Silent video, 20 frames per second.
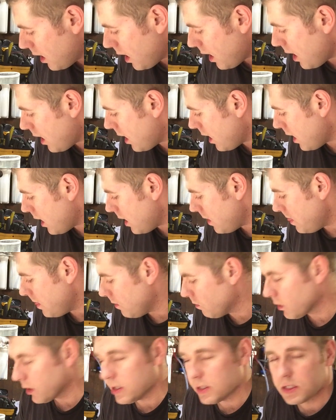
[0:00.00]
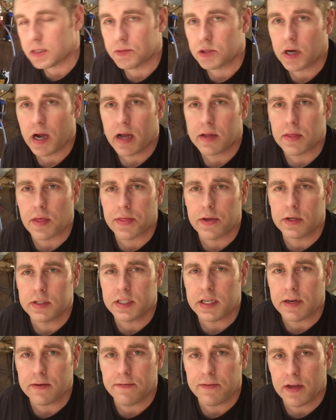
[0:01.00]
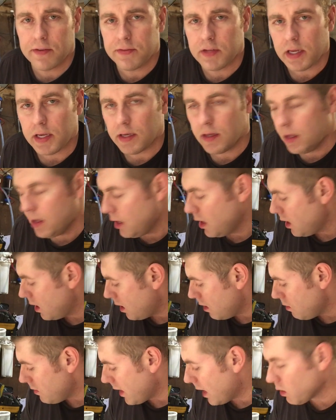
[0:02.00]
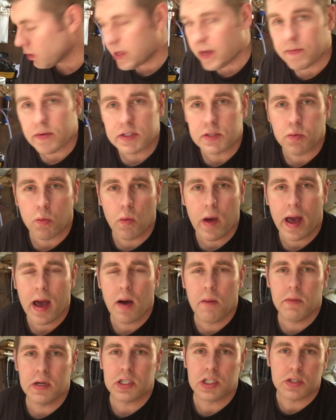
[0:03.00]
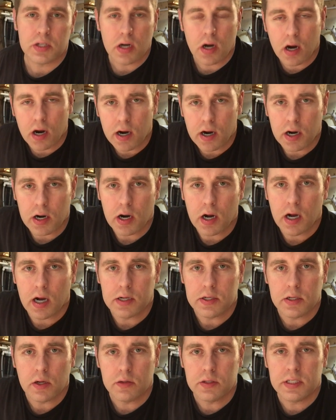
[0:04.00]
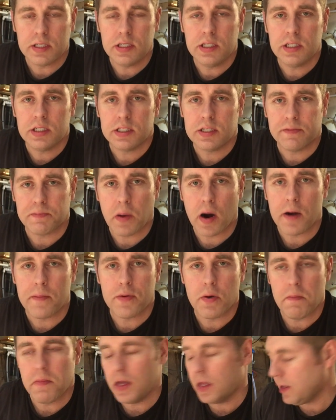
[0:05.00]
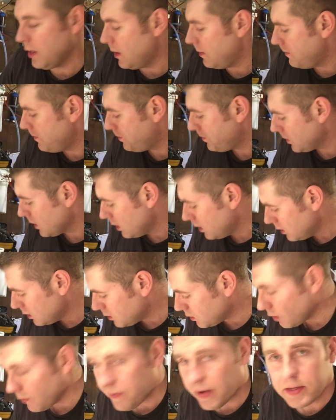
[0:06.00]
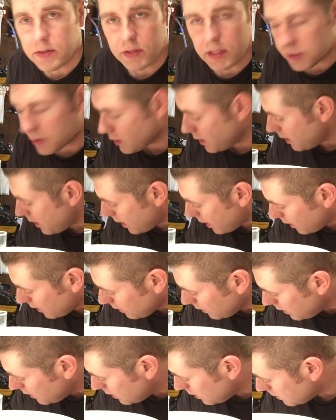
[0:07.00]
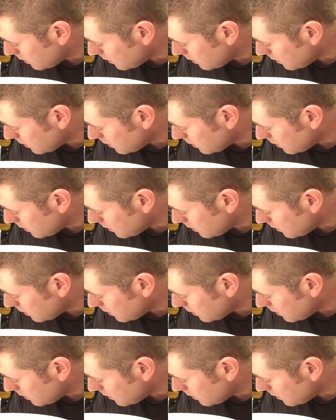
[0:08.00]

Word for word: and then we're gonna subtract the 1350. That'll give us how much our uh, dosages are part per million. So if I do this right now,